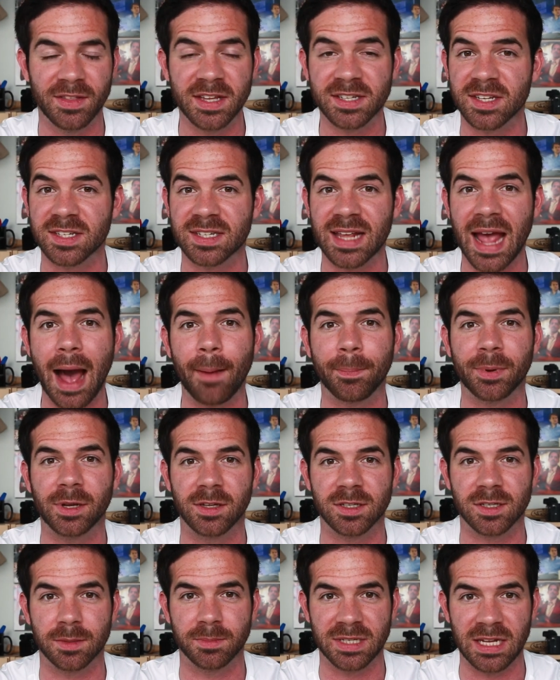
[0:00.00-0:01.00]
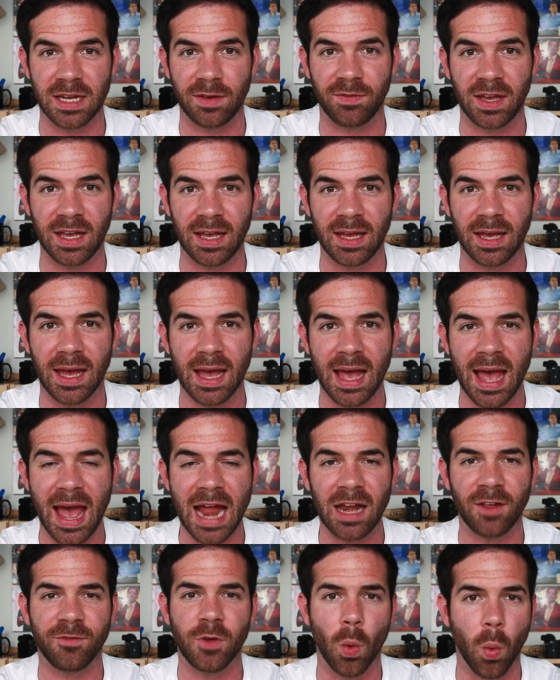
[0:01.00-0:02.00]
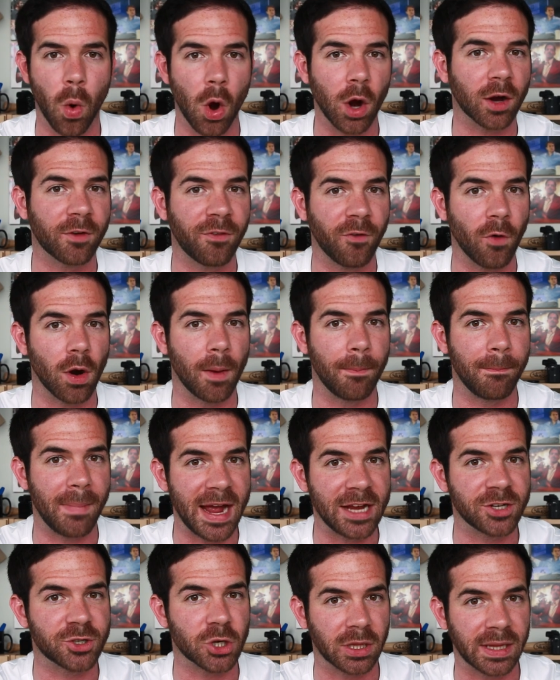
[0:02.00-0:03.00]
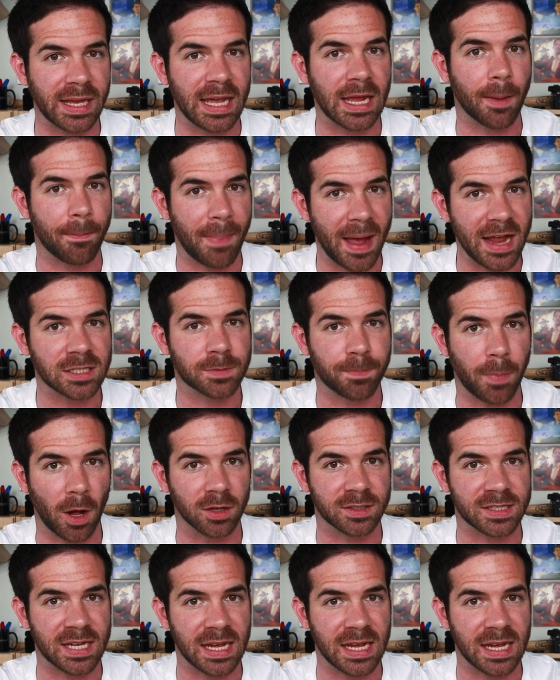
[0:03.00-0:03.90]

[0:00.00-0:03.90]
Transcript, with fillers: This is Capitalism TV, and if you work for a Major League Baseball